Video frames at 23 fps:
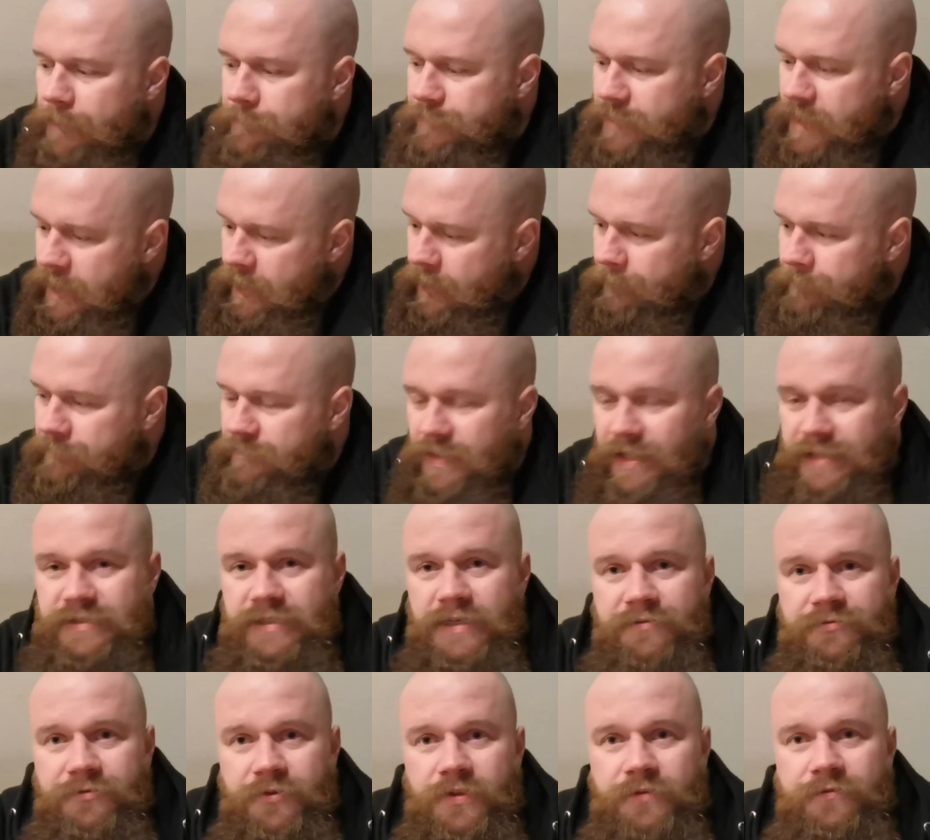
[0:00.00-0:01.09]
Yeah, that's
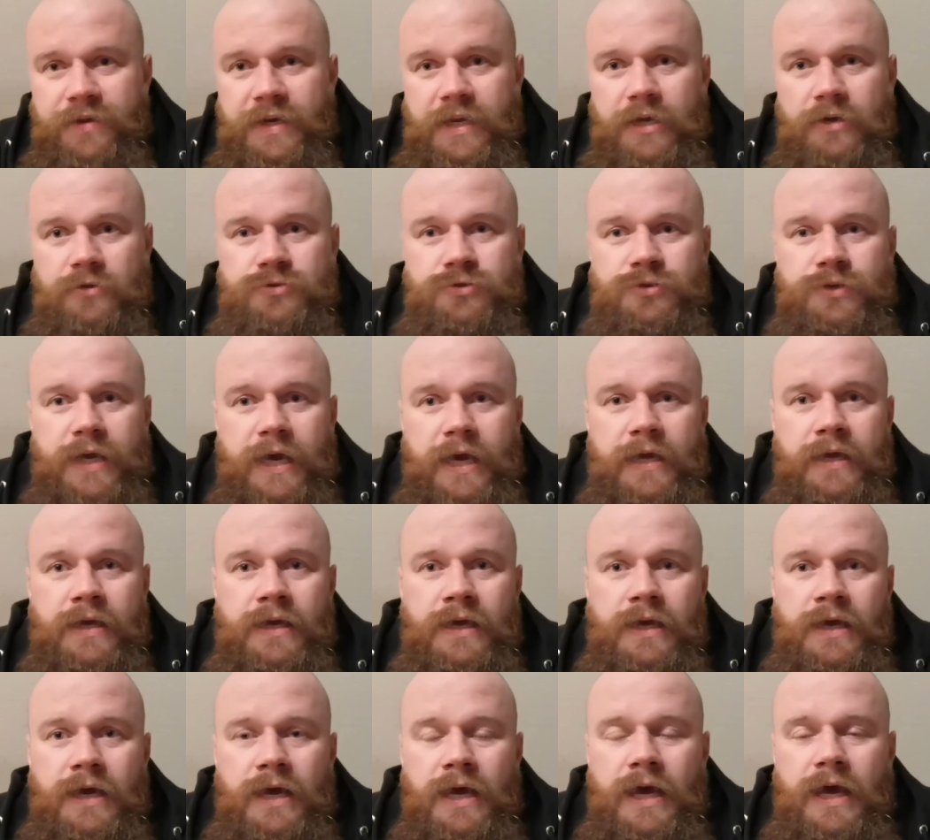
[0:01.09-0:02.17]
it for the video today.
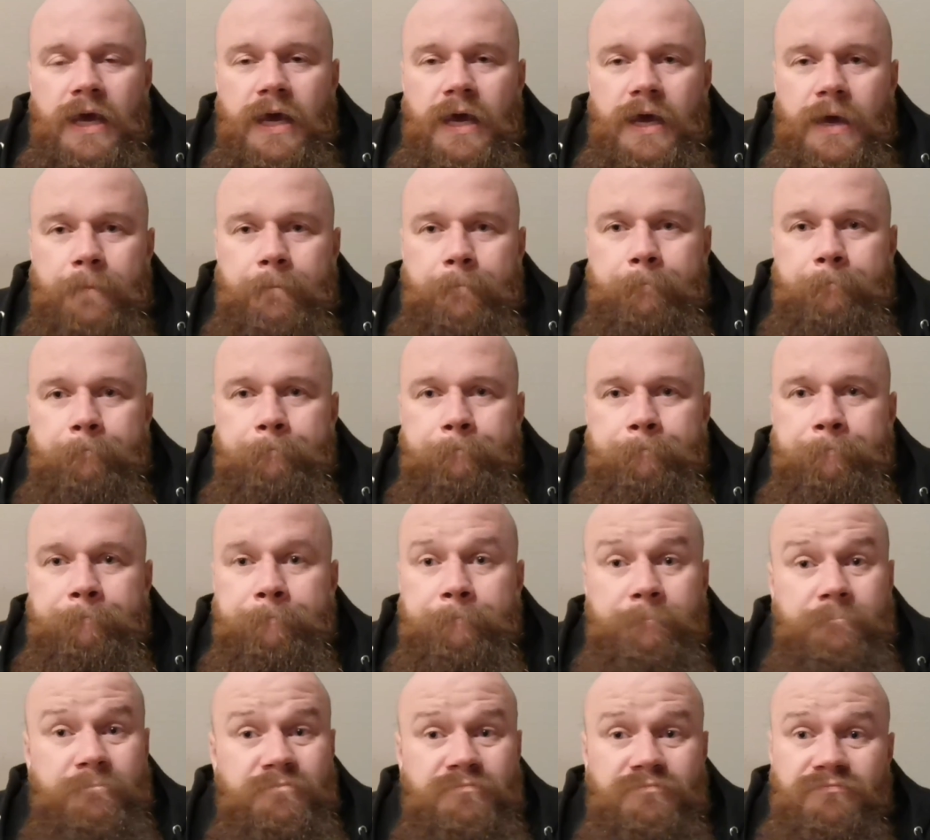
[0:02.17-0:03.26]

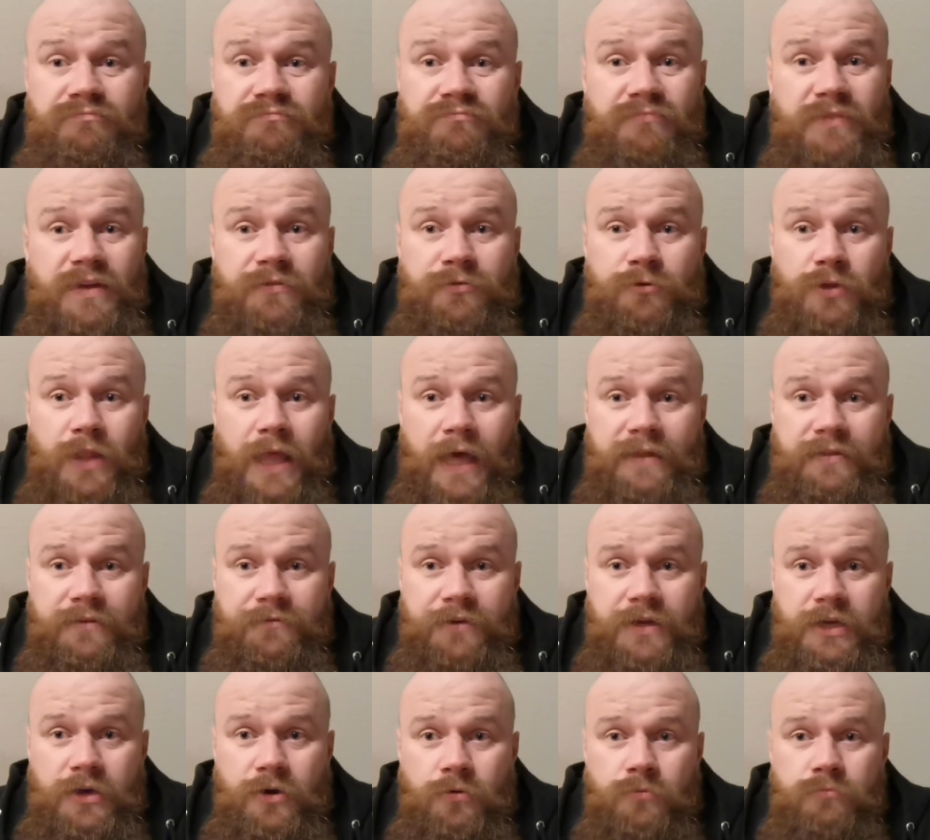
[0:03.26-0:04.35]
If you like the
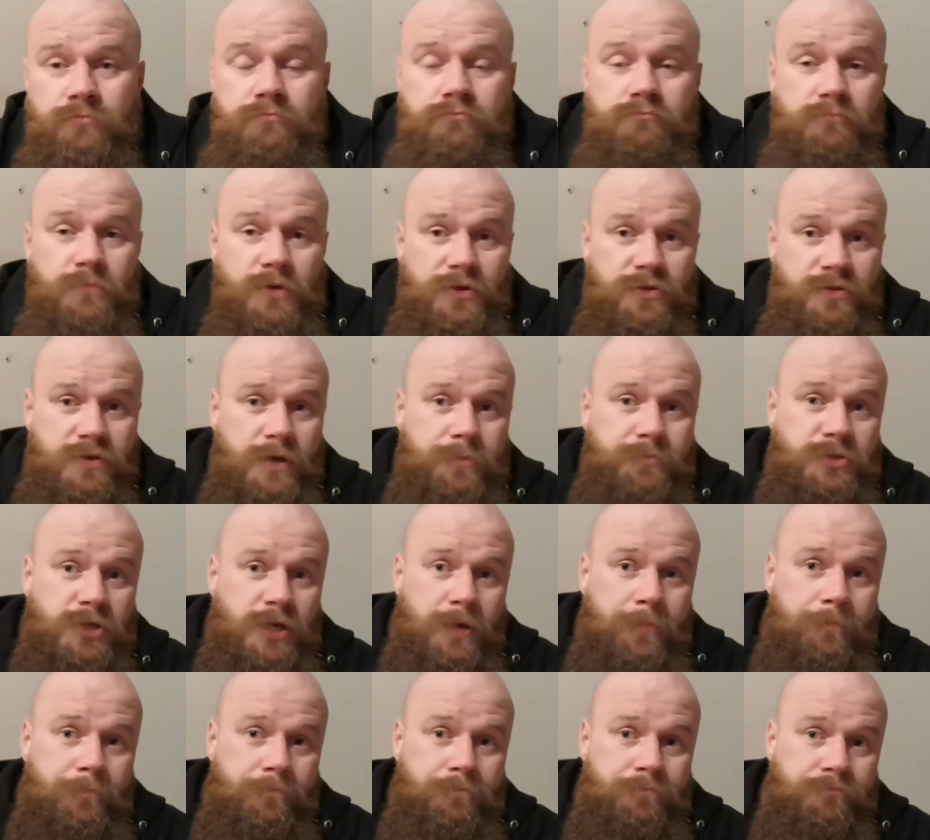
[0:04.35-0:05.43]
video, thumbs
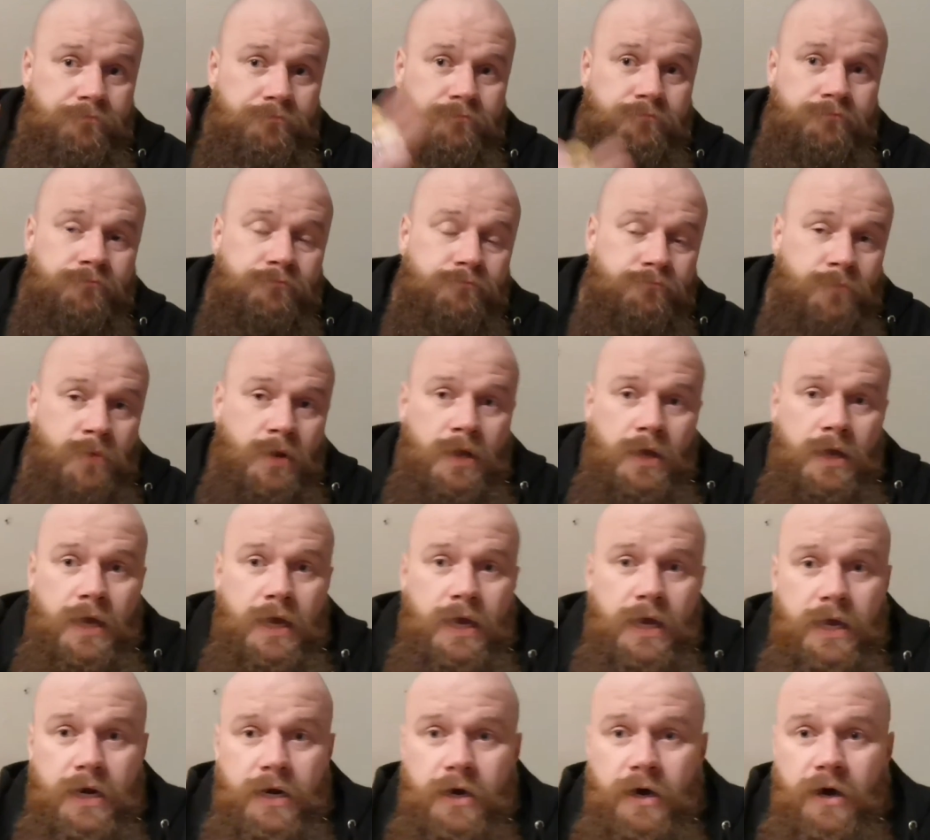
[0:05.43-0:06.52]
up.
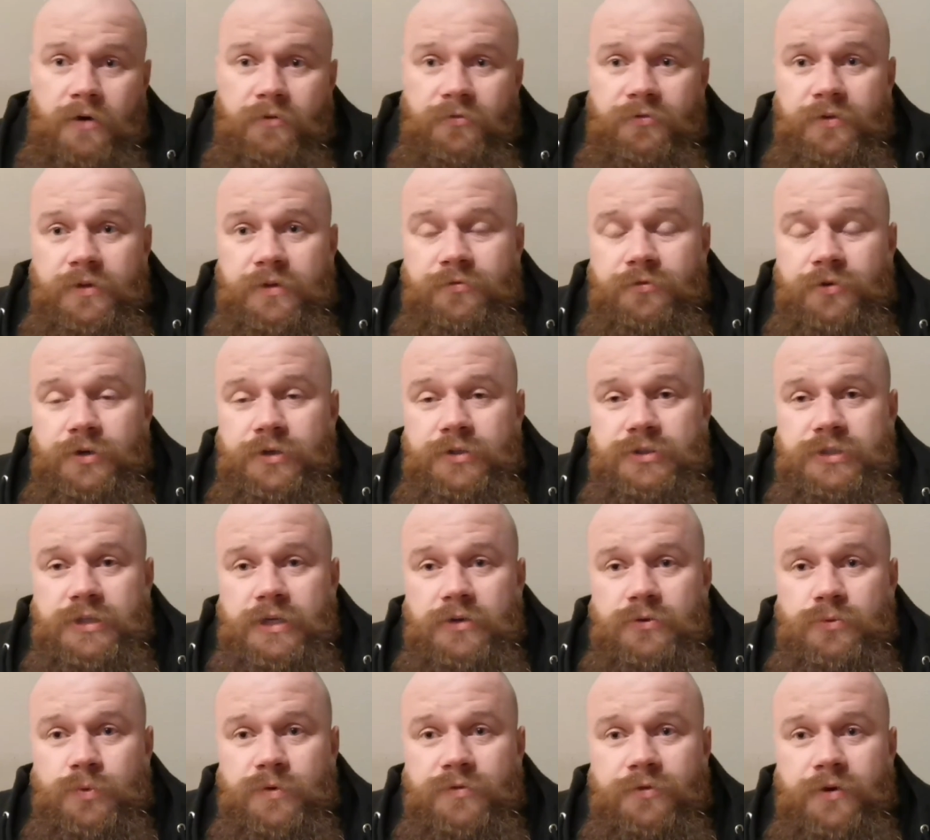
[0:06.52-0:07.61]
And feel free to
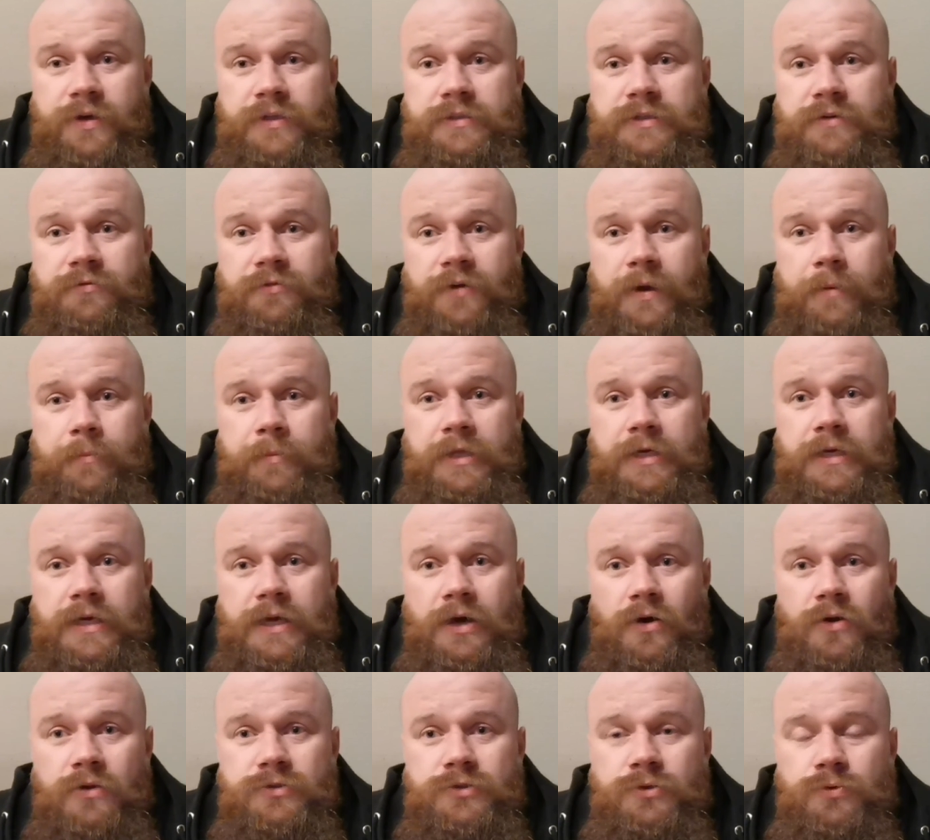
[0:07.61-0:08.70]
share it with friends and family.
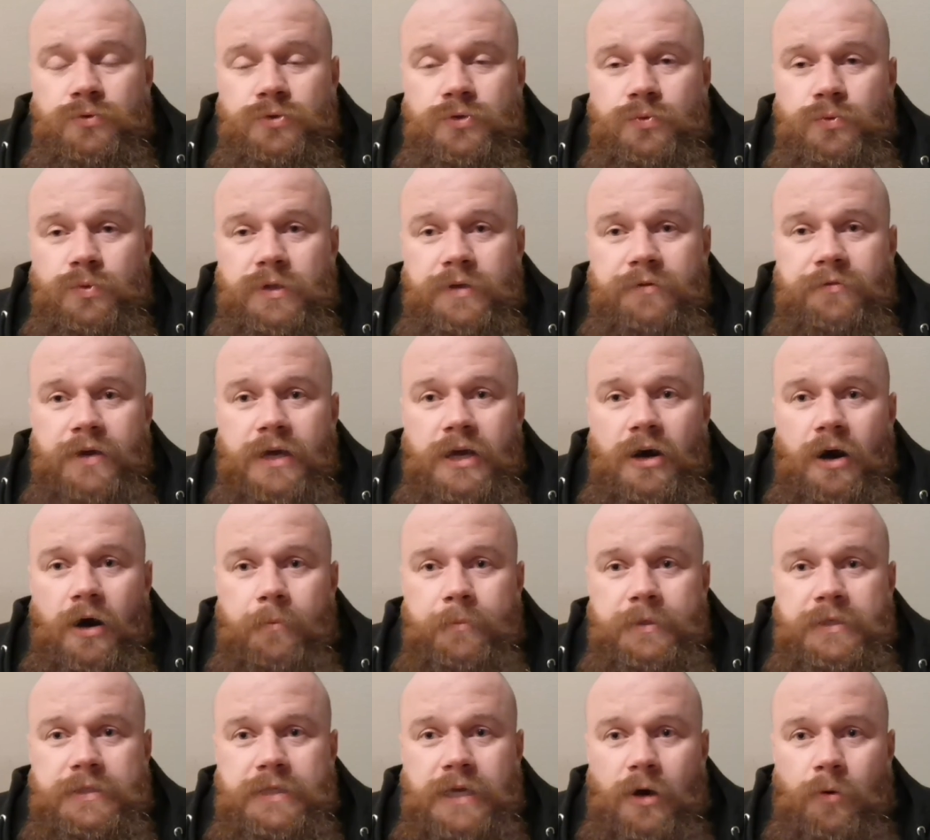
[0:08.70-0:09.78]
Also, do leave a
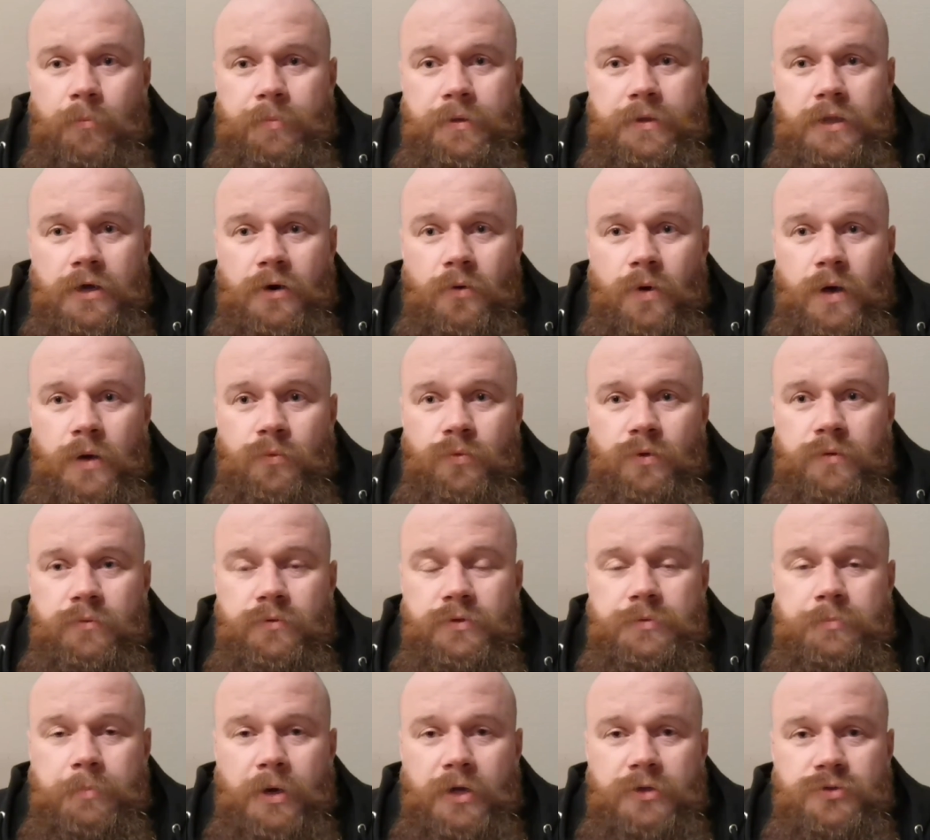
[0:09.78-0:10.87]
comment down below. I will
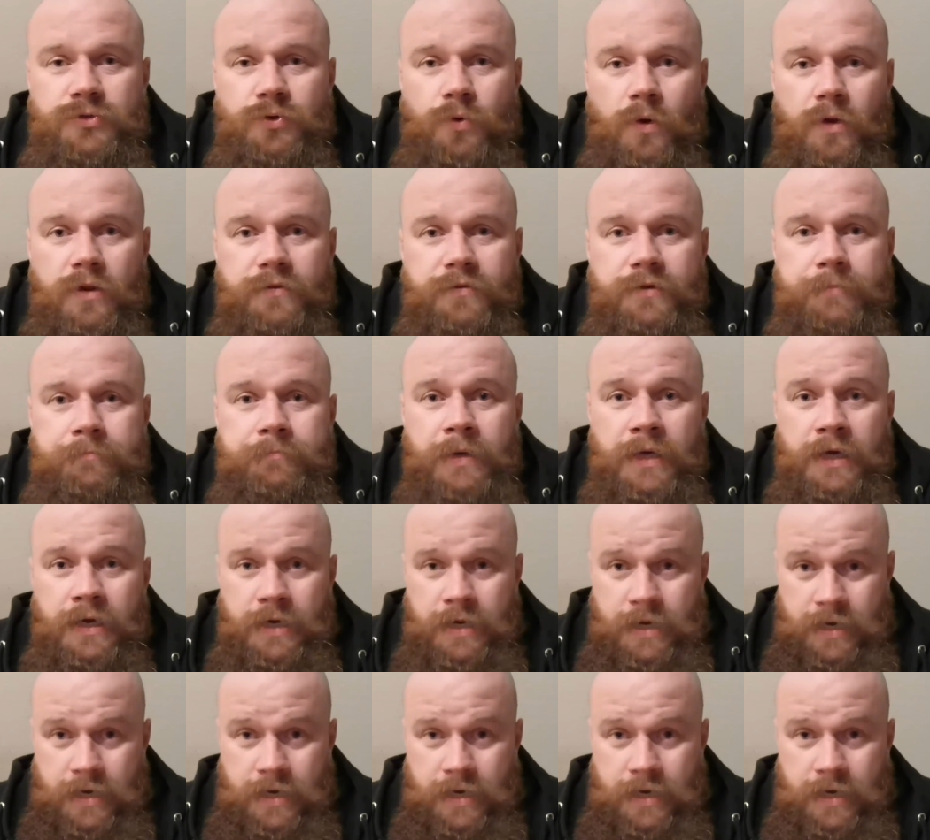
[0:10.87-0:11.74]
respond to all of them.